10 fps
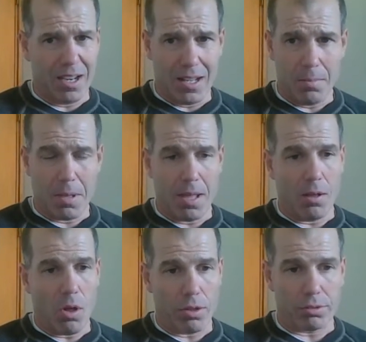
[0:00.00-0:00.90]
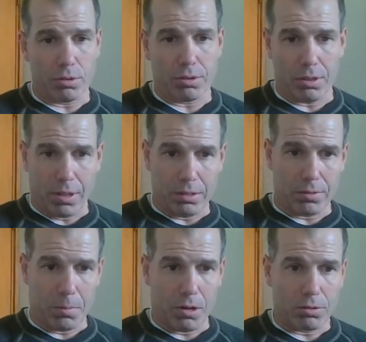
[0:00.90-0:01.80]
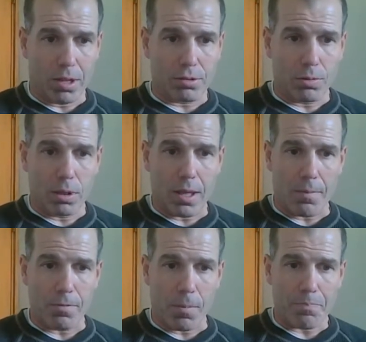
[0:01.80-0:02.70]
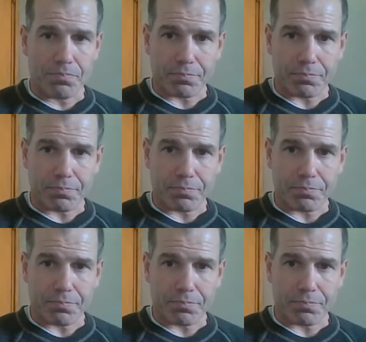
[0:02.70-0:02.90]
an email, all sorts of things from there. So that's really helpful.